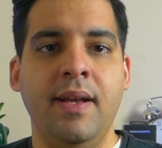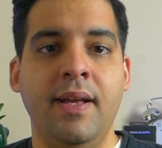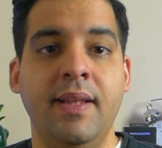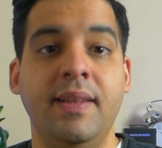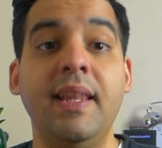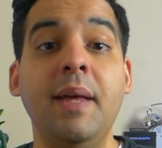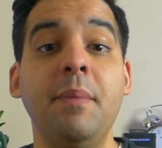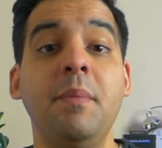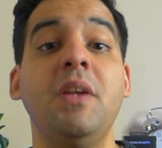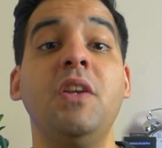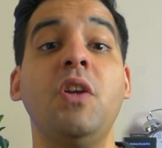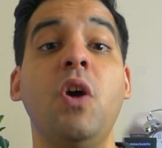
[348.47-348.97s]

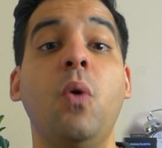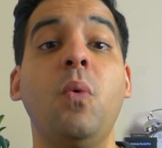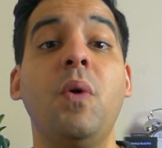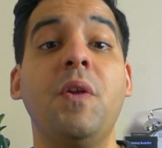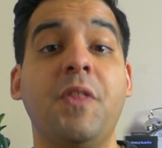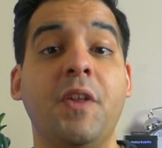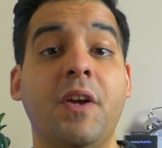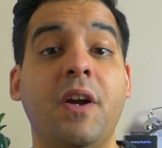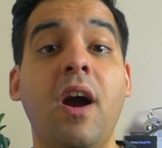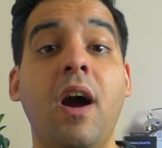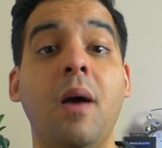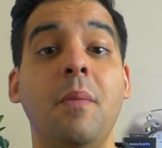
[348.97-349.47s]
Let me know with
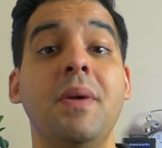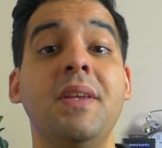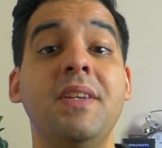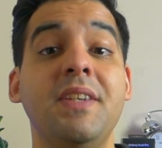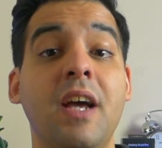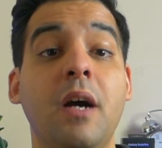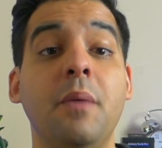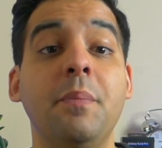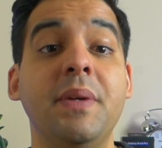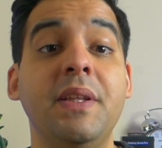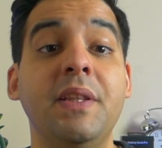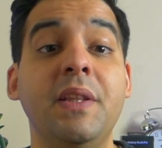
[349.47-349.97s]
a comment
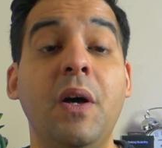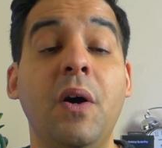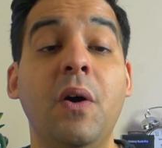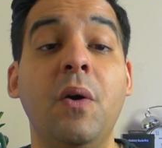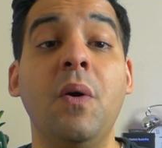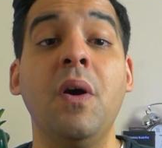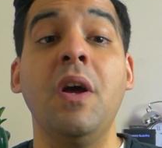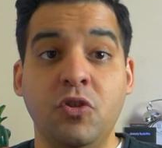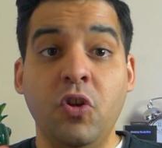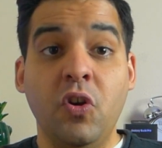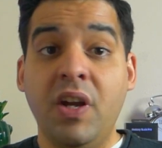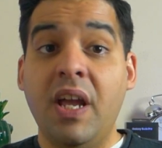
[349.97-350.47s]
down
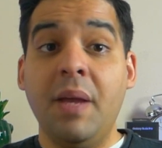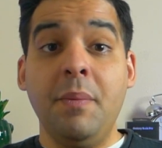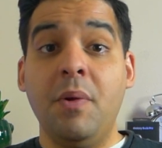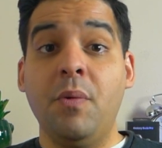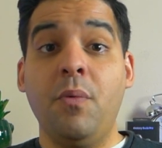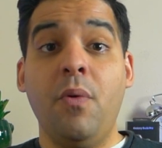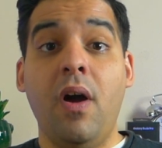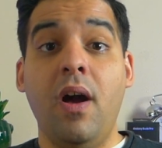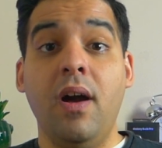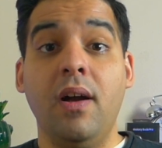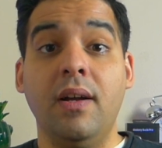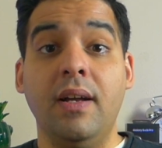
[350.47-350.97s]
below. Don't get me
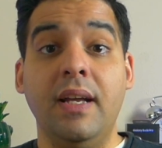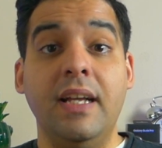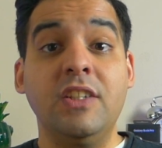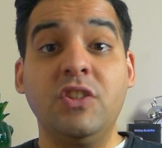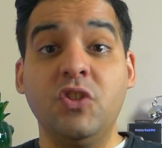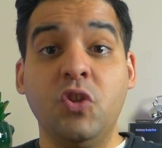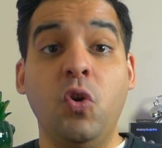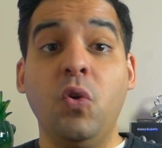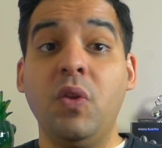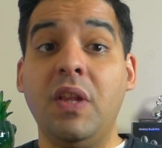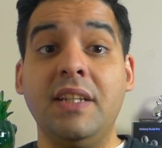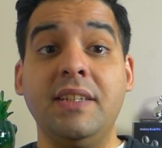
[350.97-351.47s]
wrong, it's
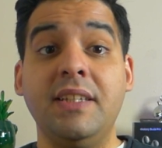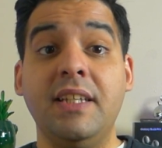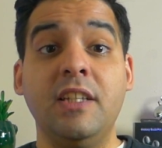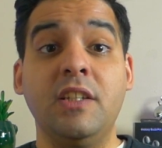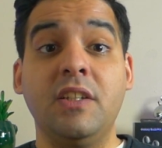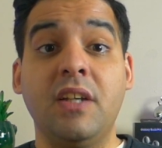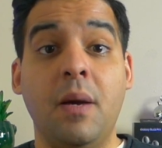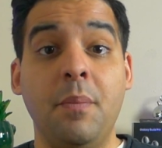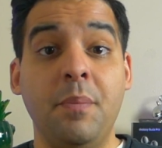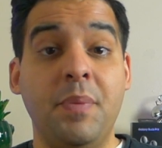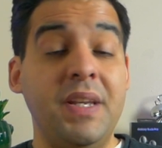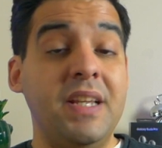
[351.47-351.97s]
cool that these
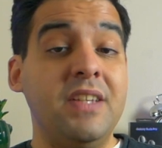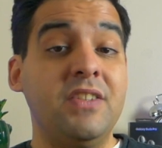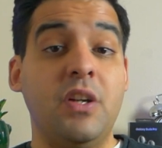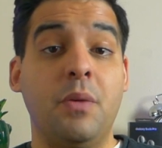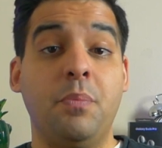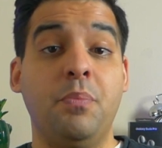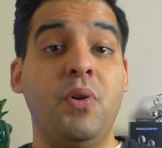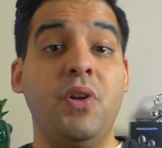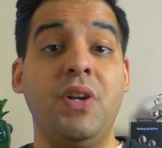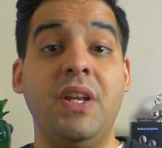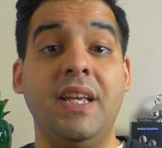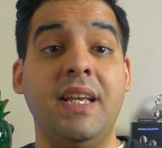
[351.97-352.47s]
companies are
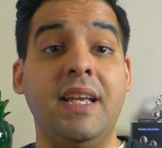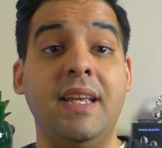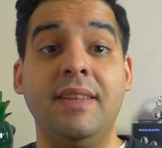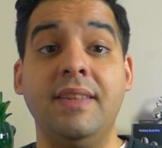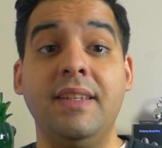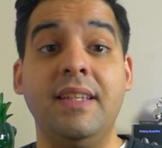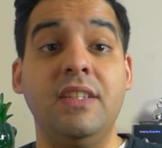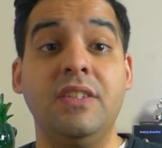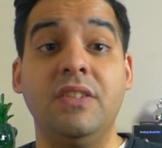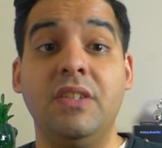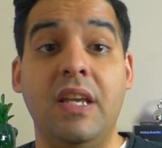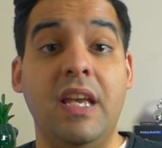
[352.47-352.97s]
putting in
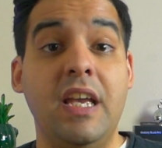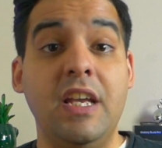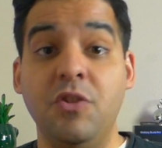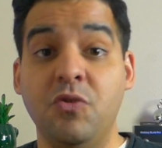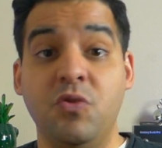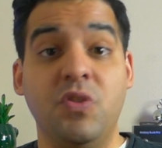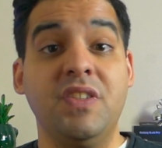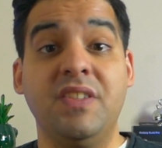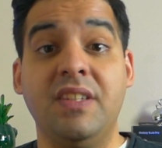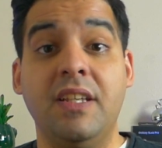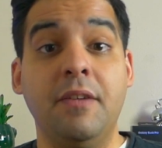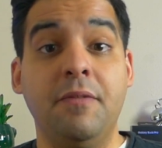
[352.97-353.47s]
these
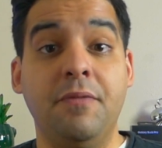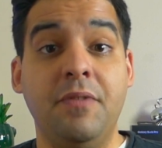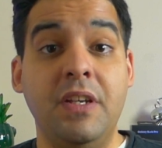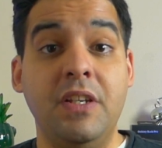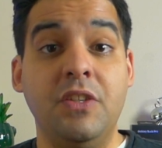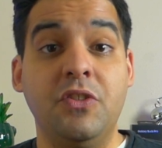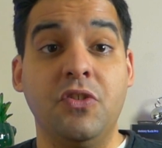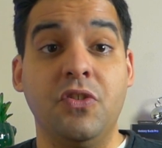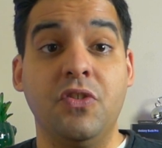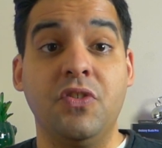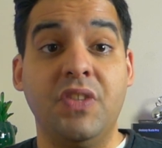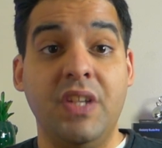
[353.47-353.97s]
interesting
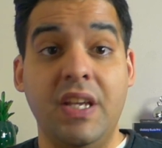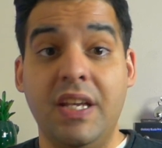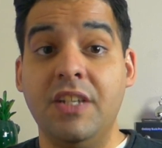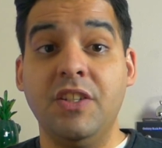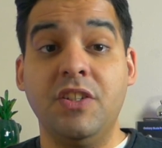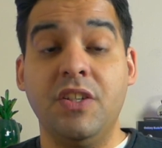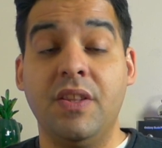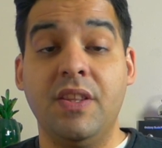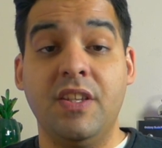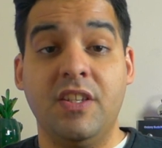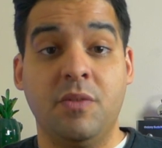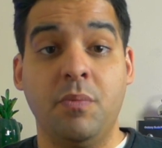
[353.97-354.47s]
features
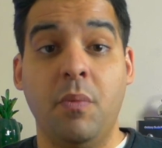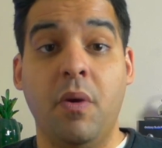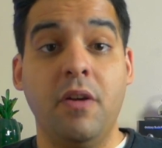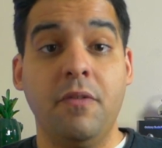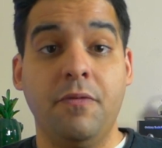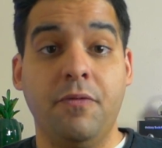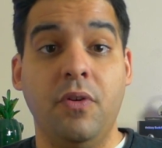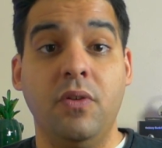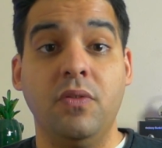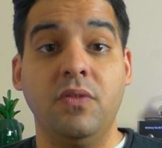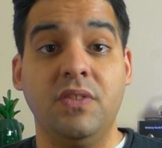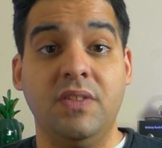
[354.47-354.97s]
into the
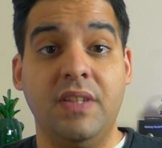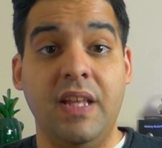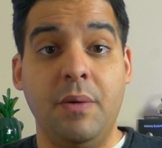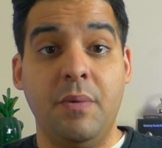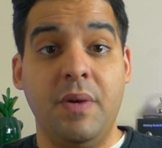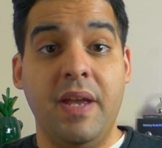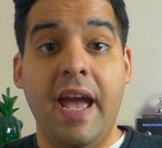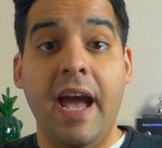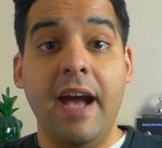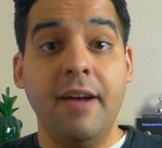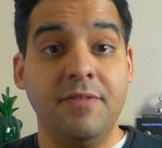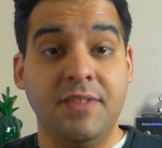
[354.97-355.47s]
smartphones that
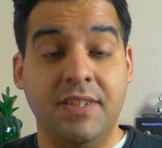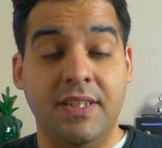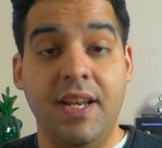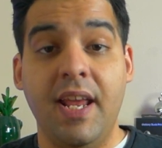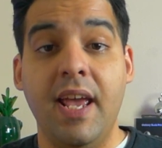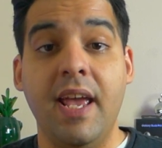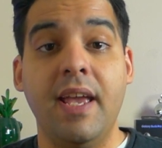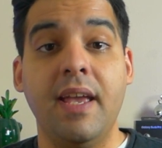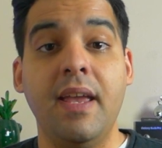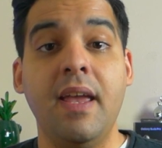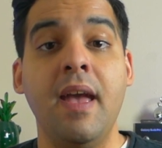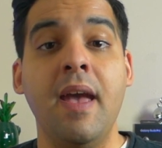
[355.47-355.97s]
we have
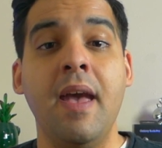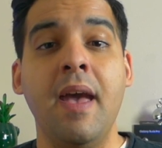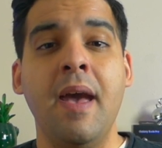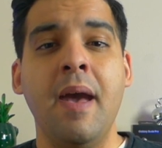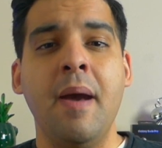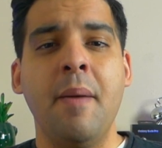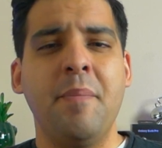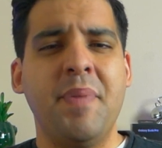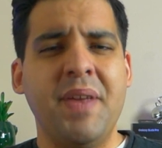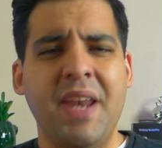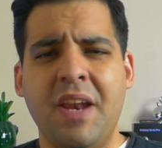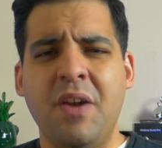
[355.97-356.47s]
today,
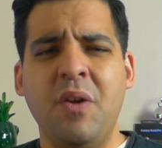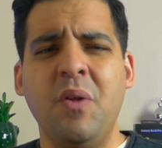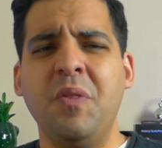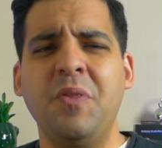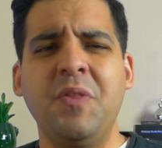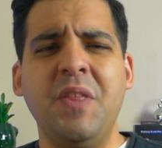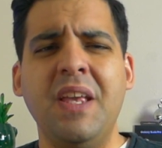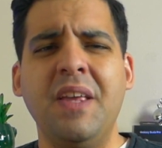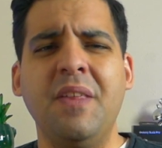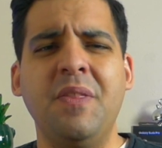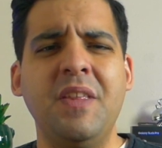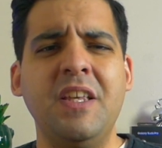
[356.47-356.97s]
but I don't
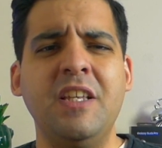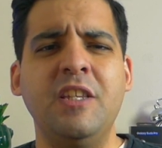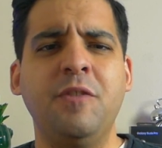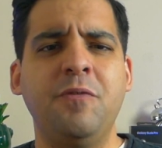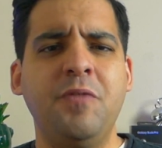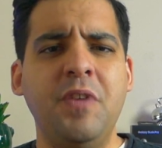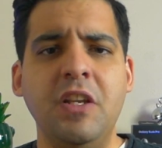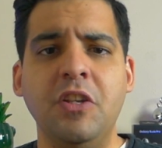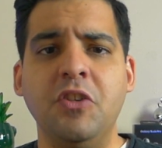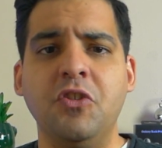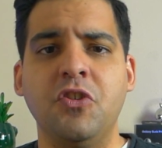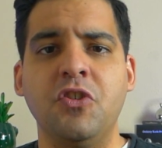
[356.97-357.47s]
think these
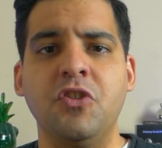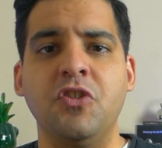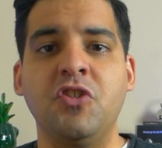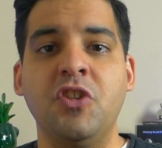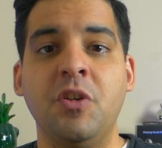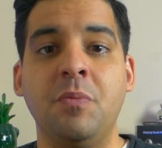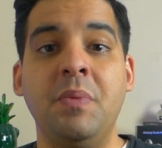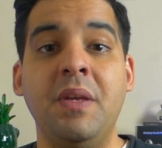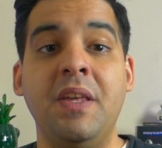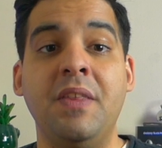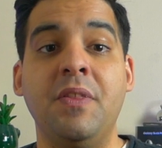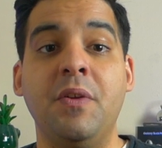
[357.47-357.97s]
features
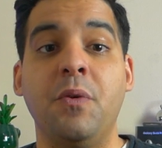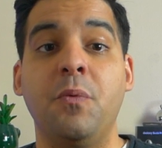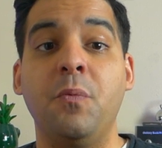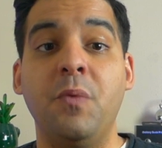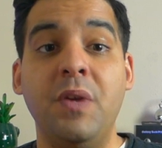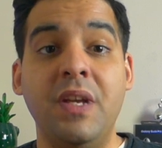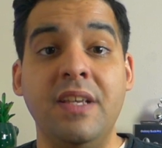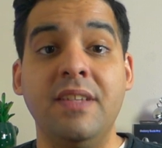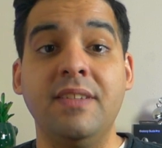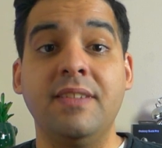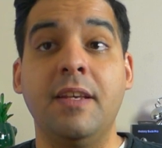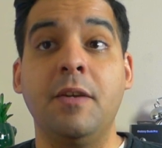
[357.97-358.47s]
should be the
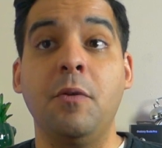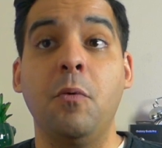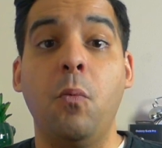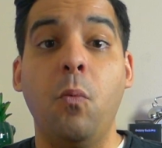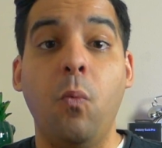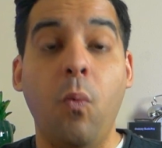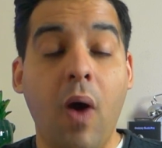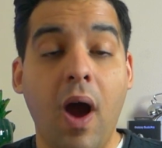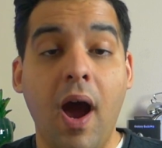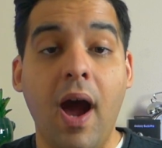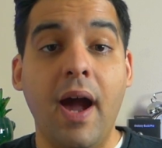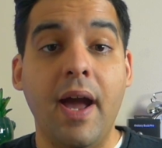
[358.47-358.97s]
reason
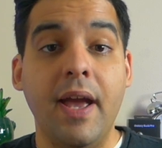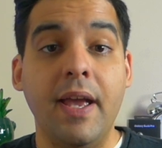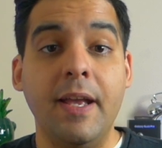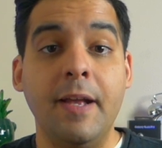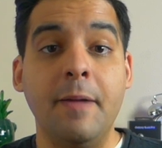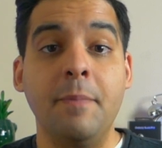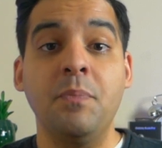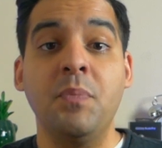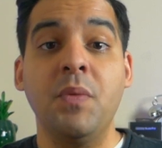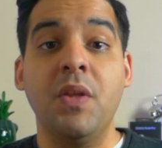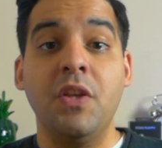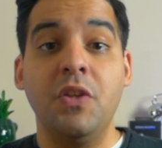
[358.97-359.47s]

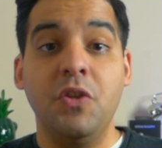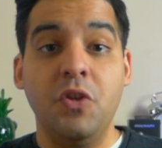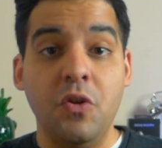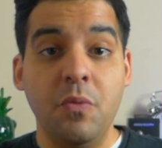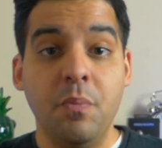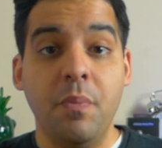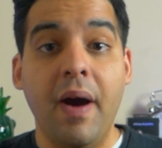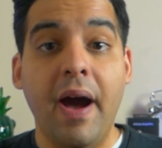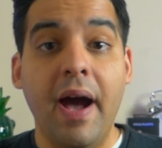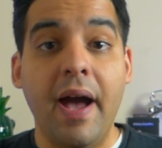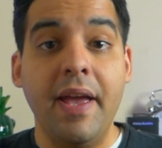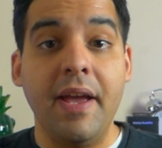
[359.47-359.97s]
why you
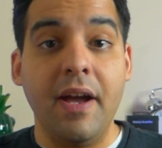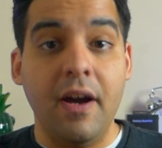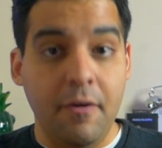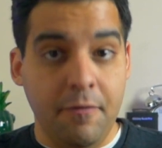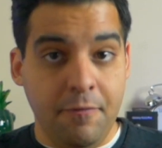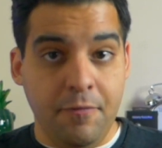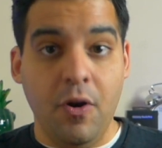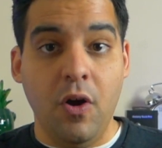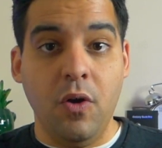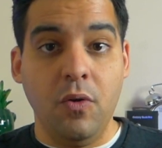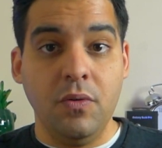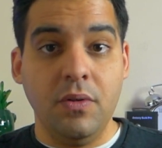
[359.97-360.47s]
buy a
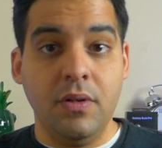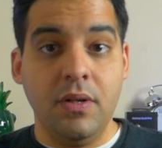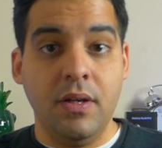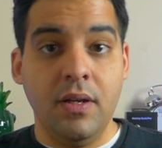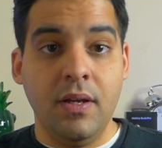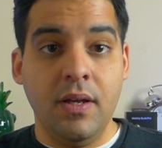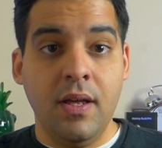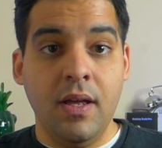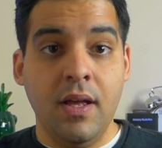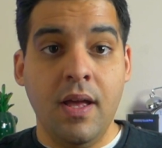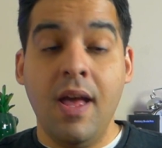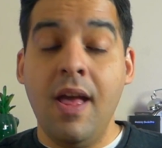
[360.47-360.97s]
phone.
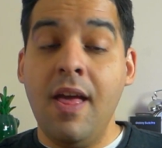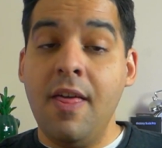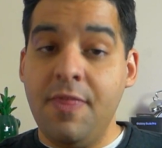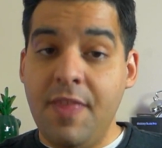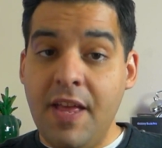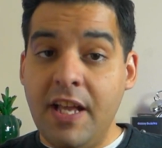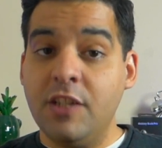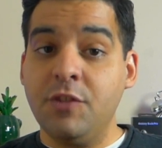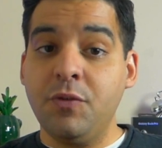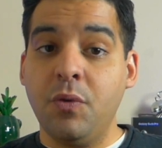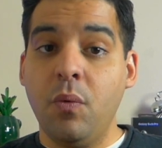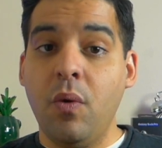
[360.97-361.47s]

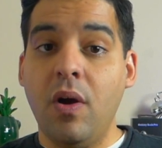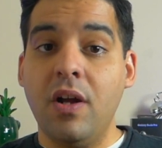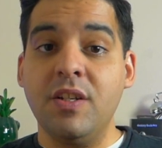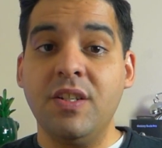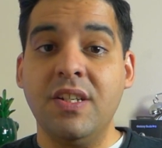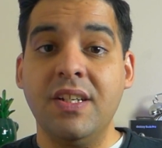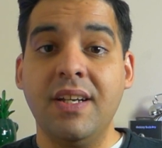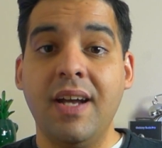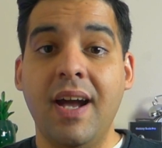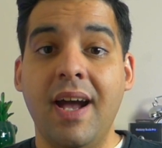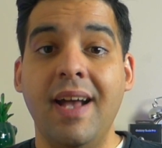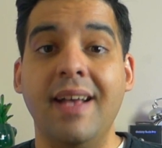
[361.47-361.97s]
Thanks for
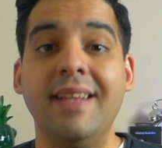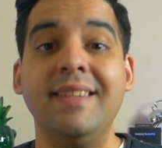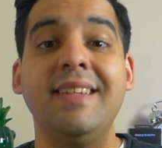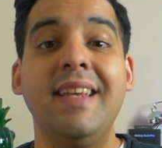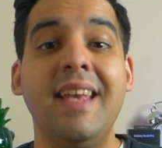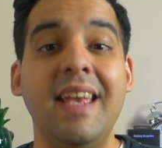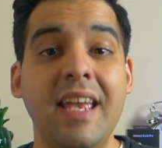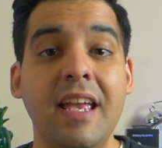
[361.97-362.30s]
watching, guys.